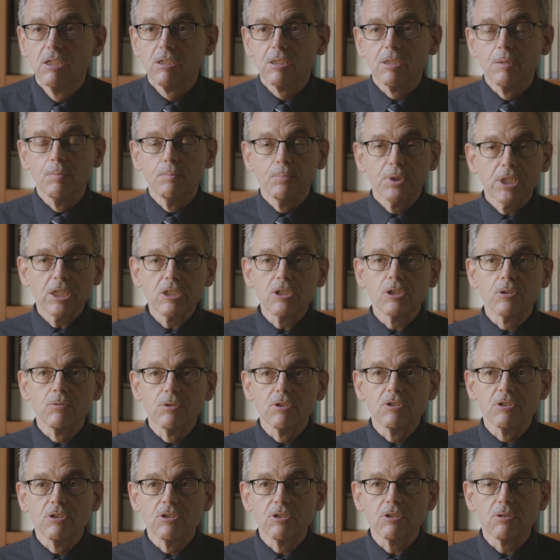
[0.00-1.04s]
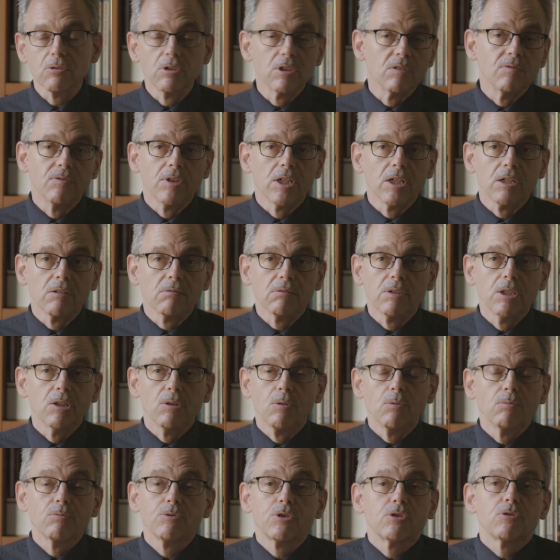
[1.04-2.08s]
the picture is sort of a, you
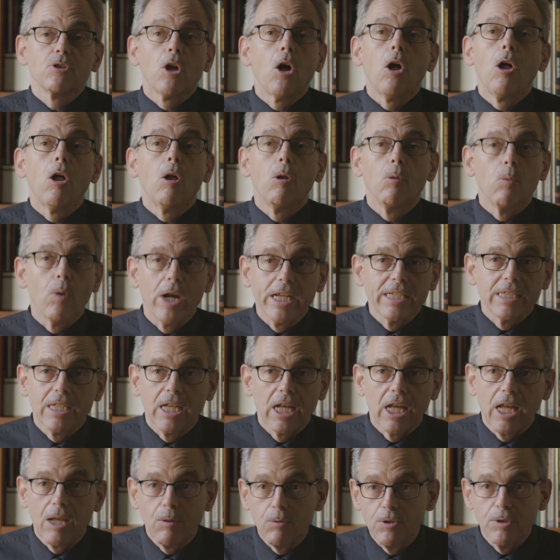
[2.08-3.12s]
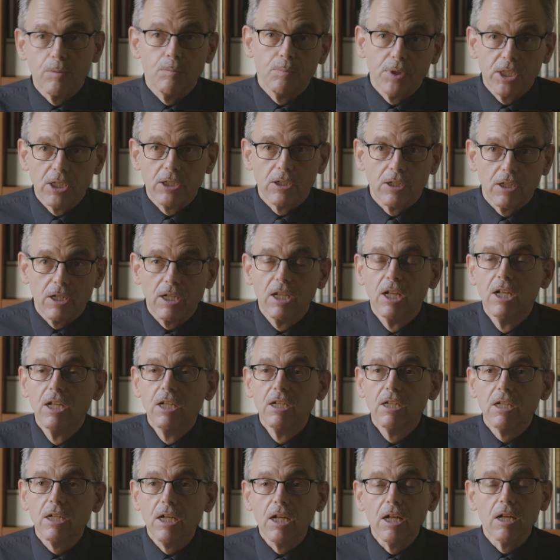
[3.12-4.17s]
know, tall white guy with a beard
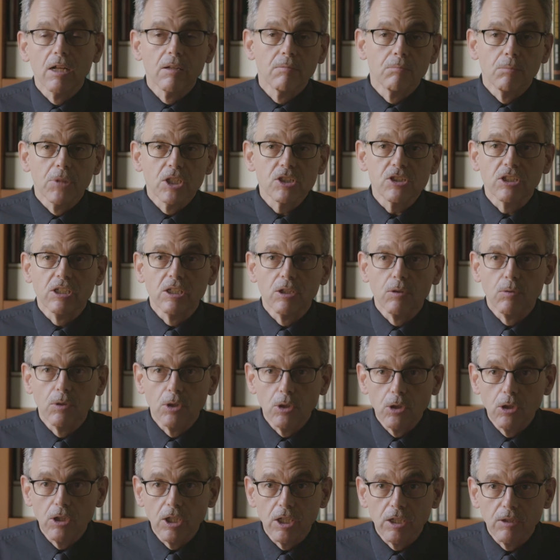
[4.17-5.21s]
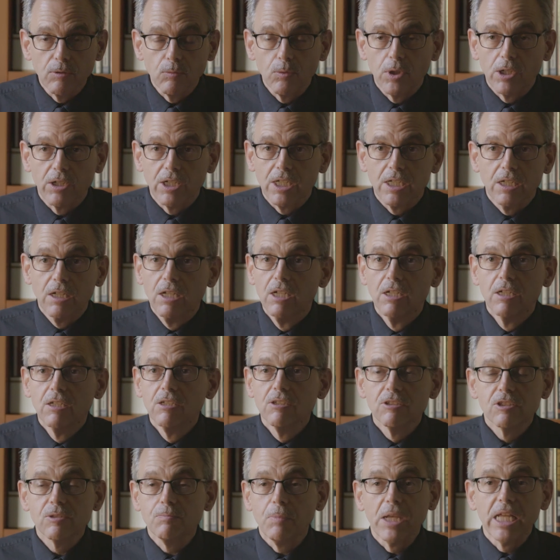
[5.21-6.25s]
uh, munching granola and wearing
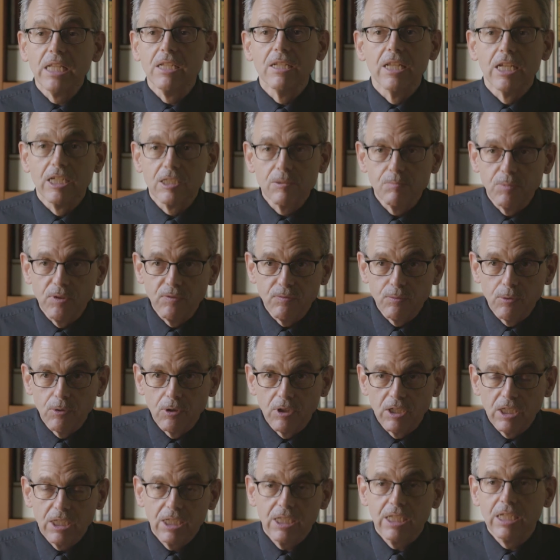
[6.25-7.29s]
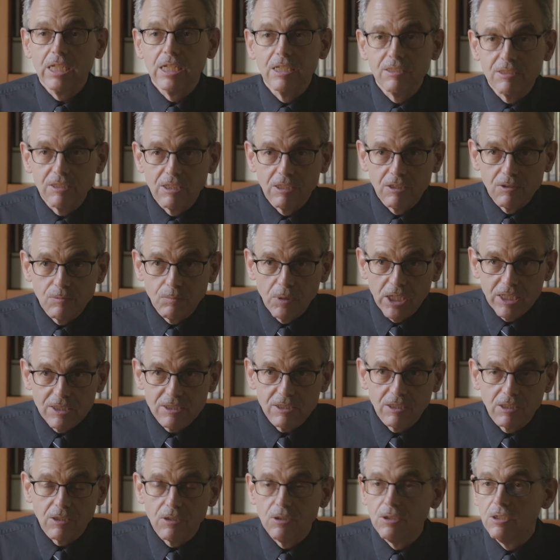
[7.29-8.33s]
spandex before he gets on his
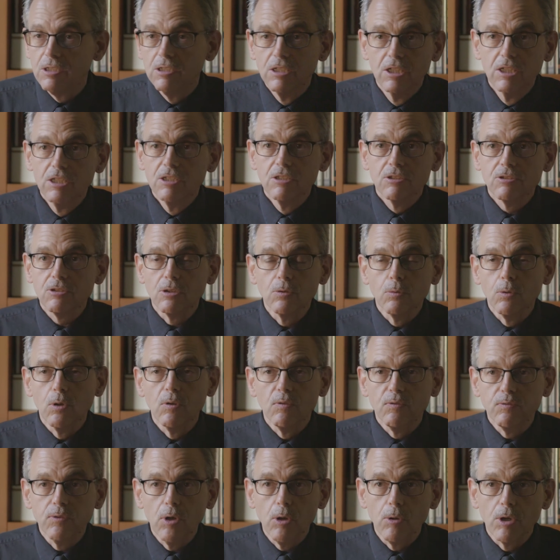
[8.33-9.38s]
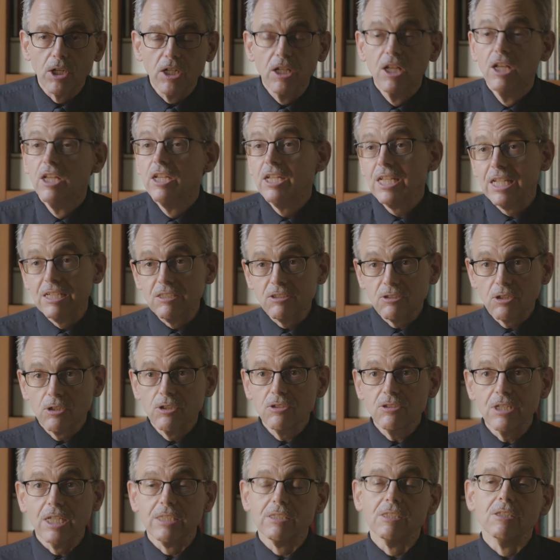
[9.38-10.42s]
bicycle to roll forward. It
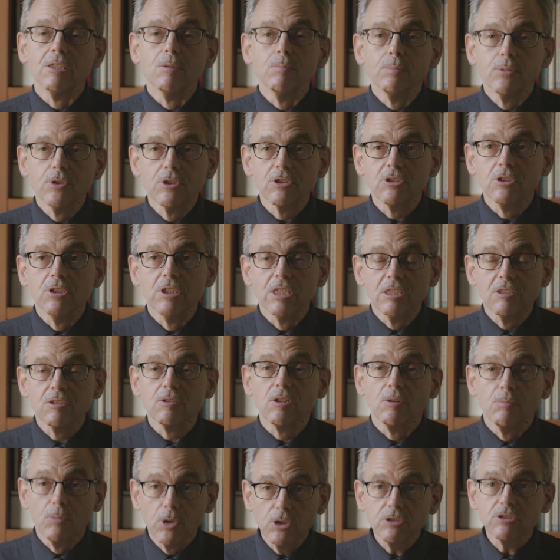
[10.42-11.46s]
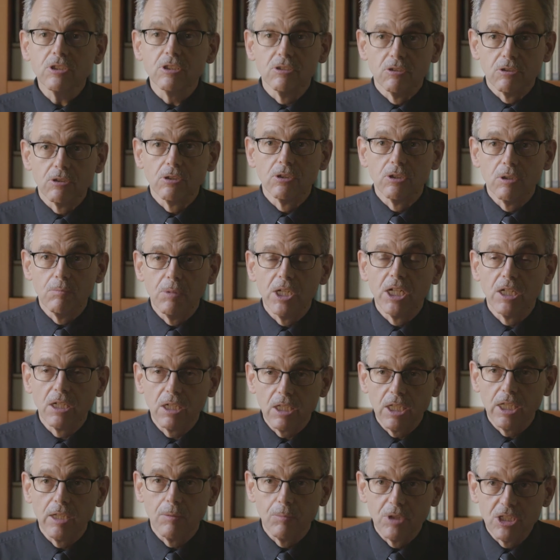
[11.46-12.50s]
turns out that the person that's the most concerned about
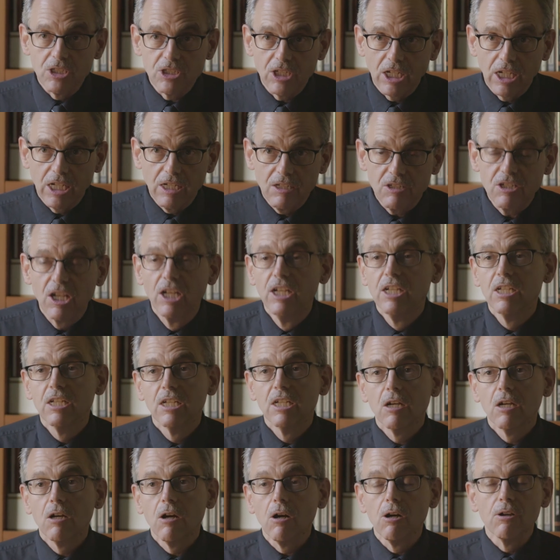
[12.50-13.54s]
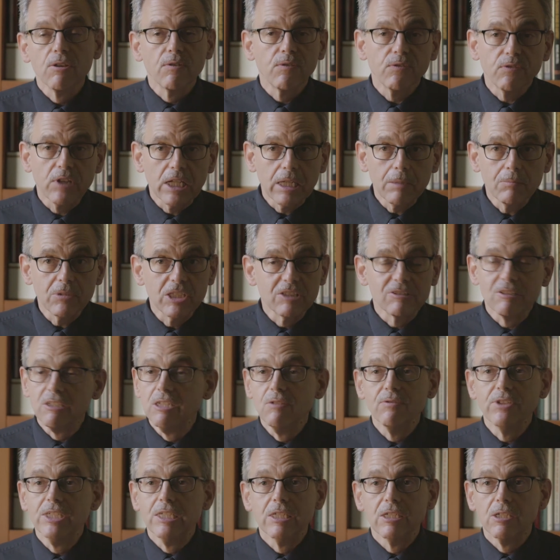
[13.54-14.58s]
climate change are the families
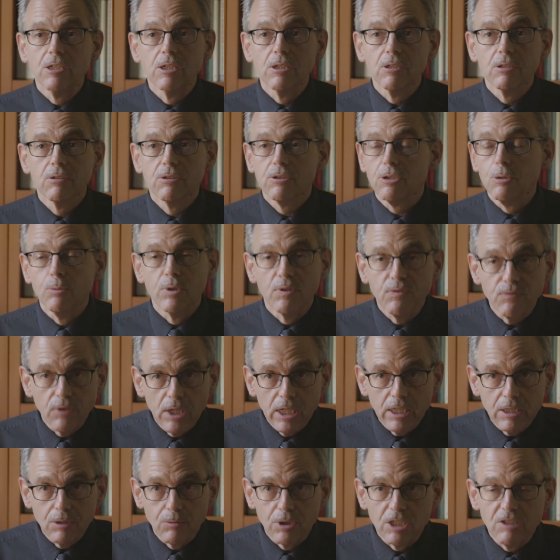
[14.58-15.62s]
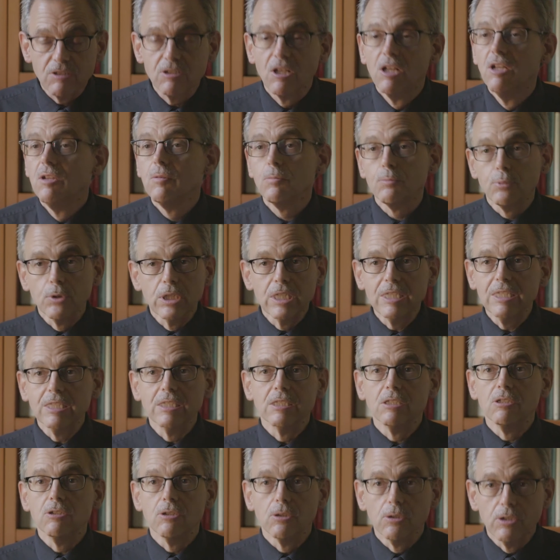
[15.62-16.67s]
living near the refineries, breathing
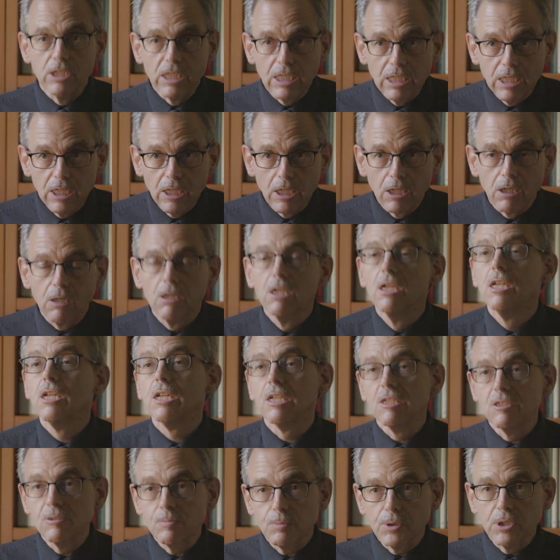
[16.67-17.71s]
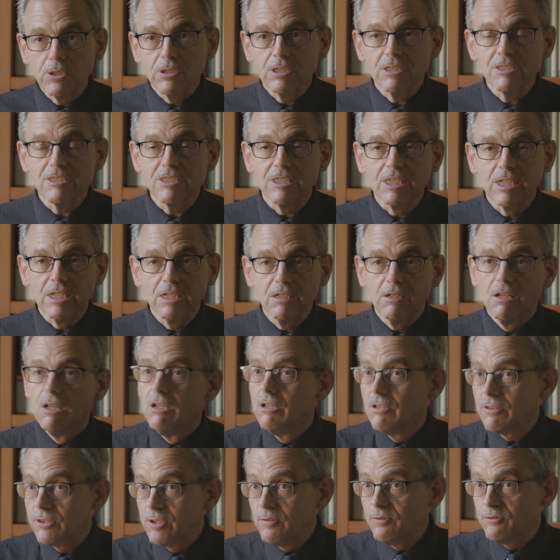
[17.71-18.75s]
the dirty air, experiencing
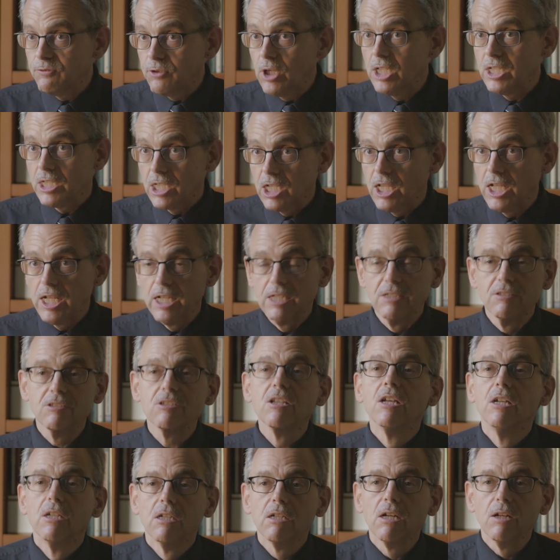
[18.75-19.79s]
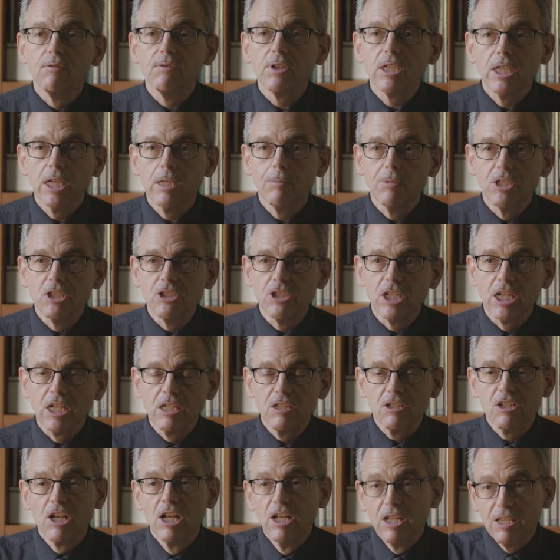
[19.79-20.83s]
the front lines of climate
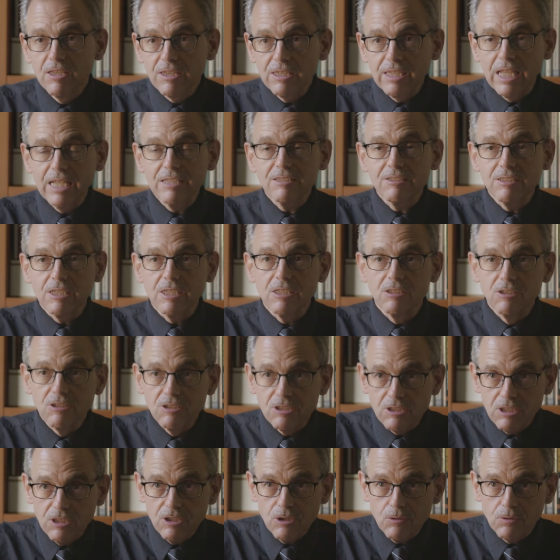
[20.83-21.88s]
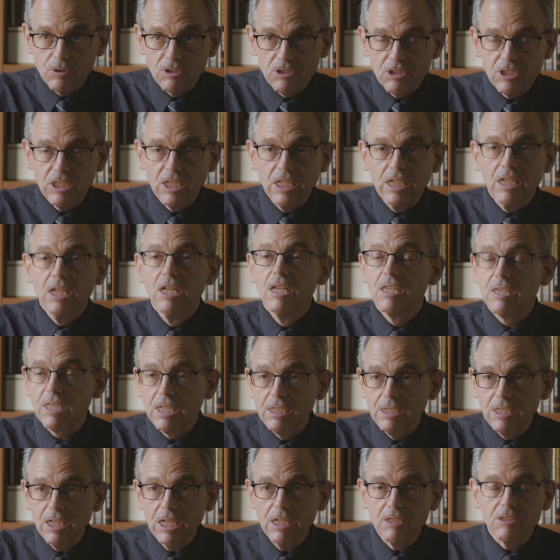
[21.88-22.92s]
change. That's a constituency
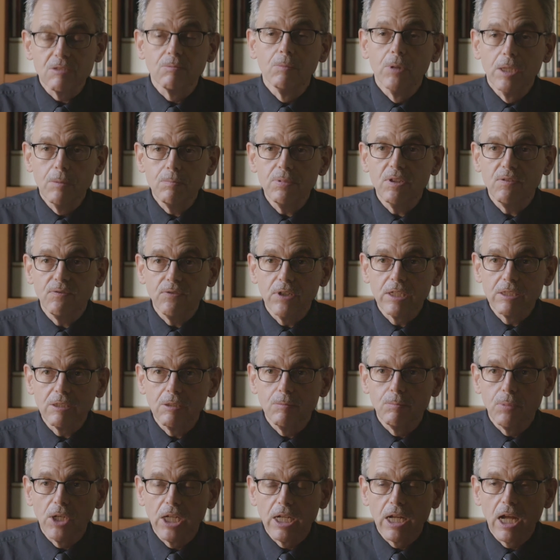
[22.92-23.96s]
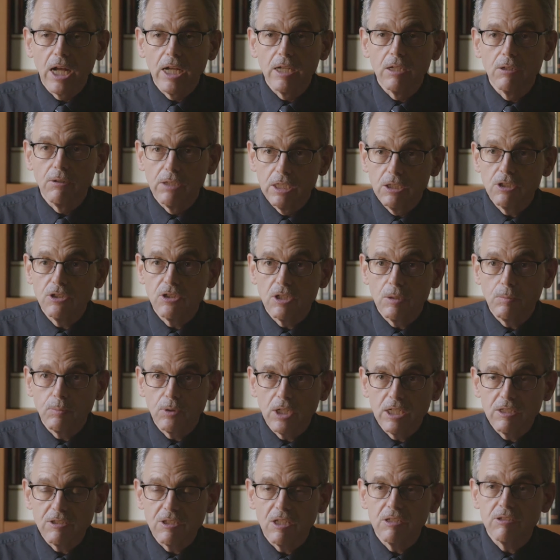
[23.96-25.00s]
that, yes, might be affected by higher energy
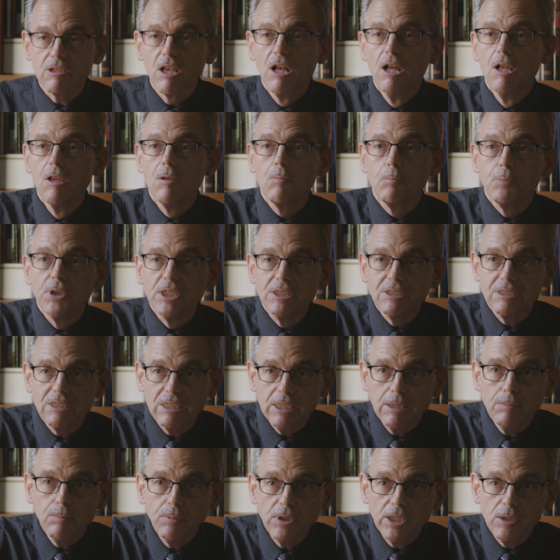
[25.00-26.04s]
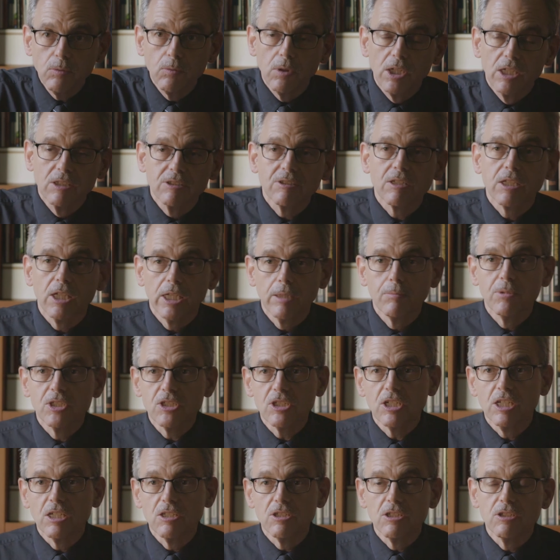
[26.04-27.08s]
prices, but deeply wants climate
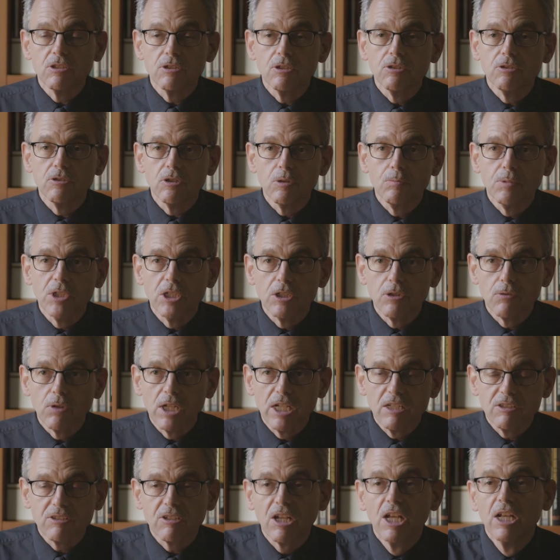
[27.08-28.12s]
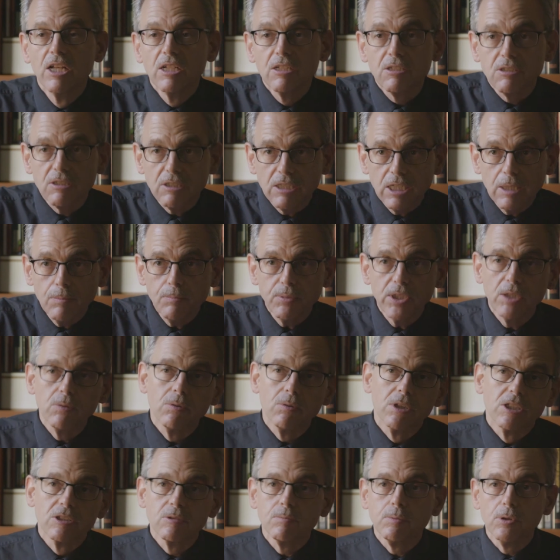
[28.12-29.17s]
change issues to be addressed, deeply
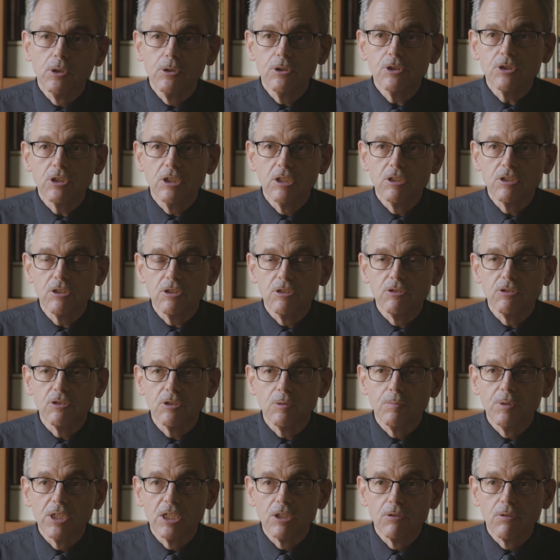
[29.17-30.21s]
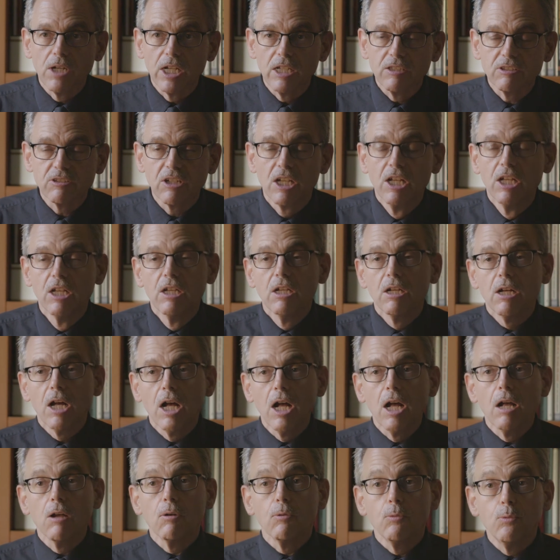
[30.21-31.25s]
wants pollution issues to be addressed,
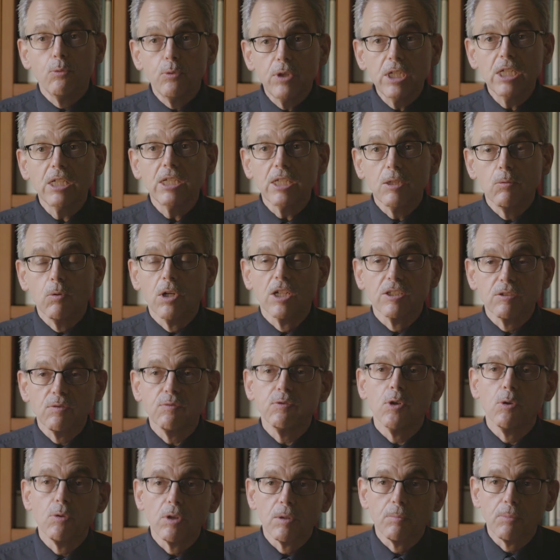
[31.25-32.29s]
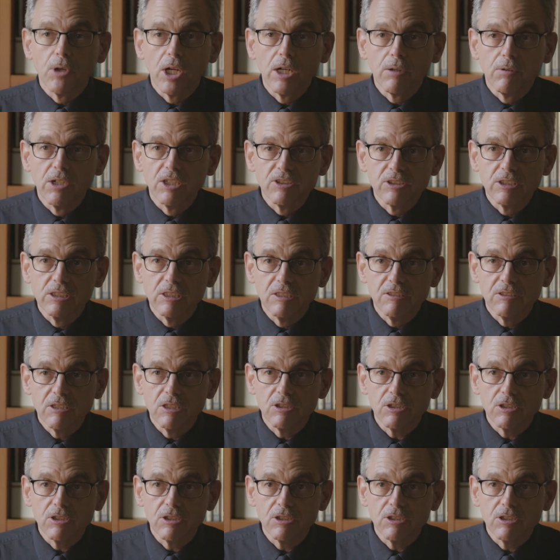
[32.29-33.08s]
uh, really wants forward progress on these